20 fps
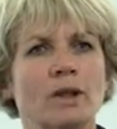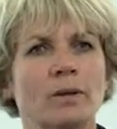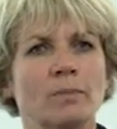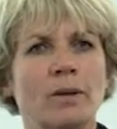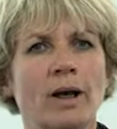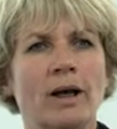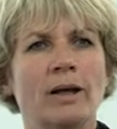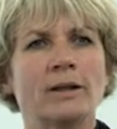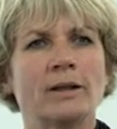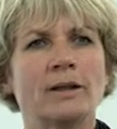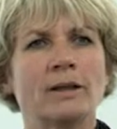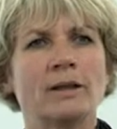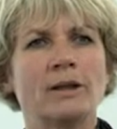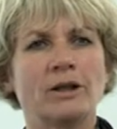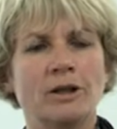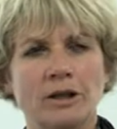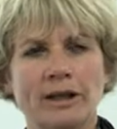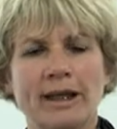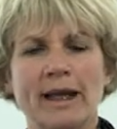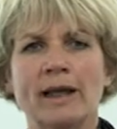But
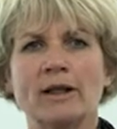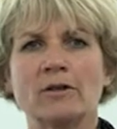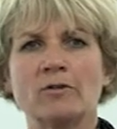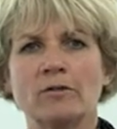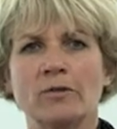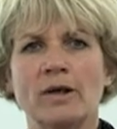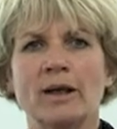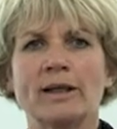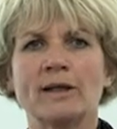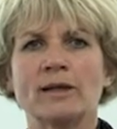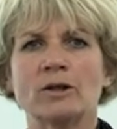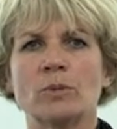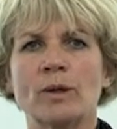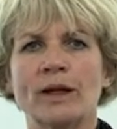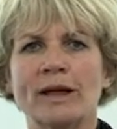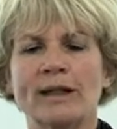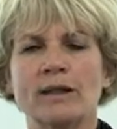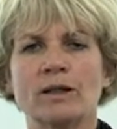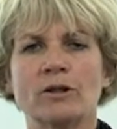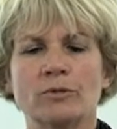you can find a
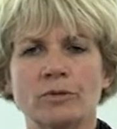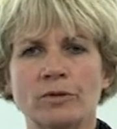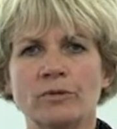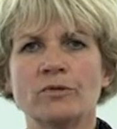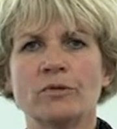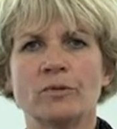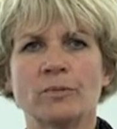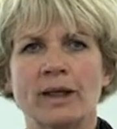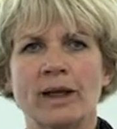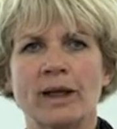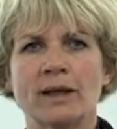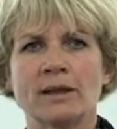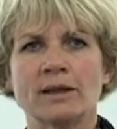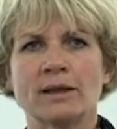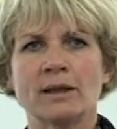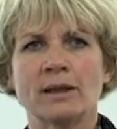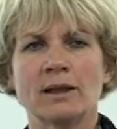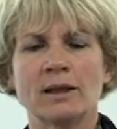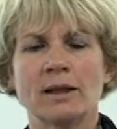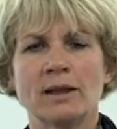way through from that.